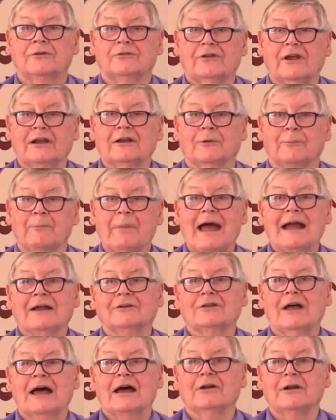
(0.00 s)
Settle
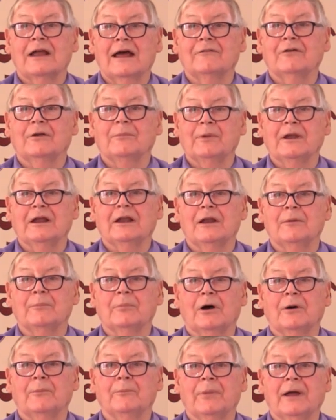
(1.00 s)
back down, having been in
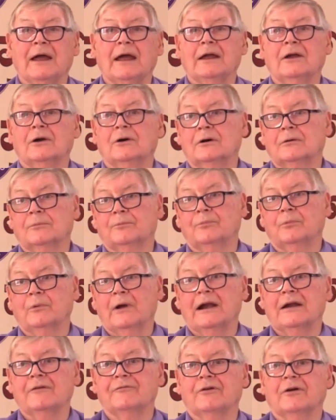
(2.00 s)
Bombay or
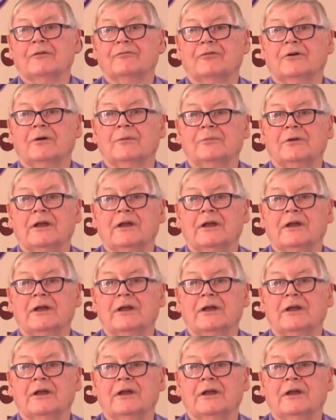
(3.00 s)
wherever for